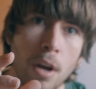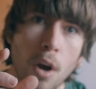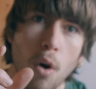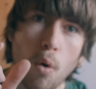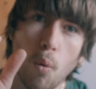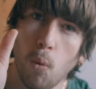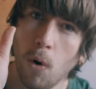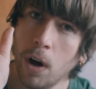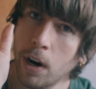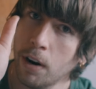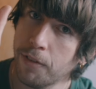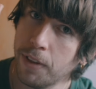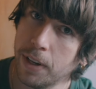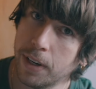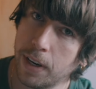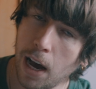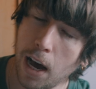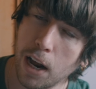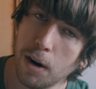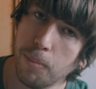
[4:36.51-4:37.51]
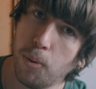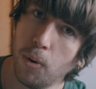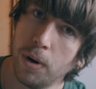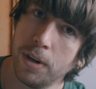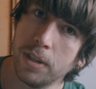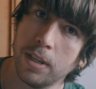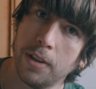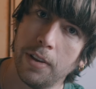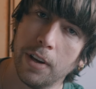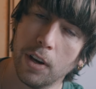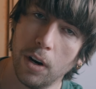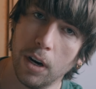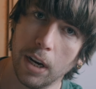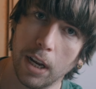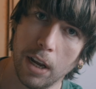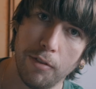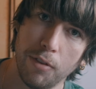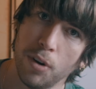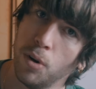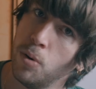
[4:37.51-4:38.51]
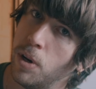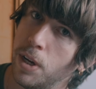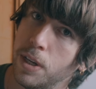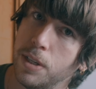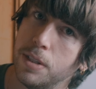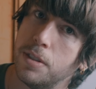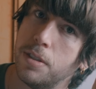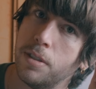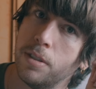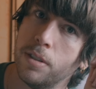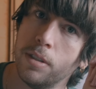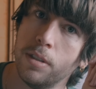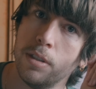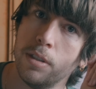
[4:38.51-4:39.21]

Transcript: one of the data points that they're going to give you is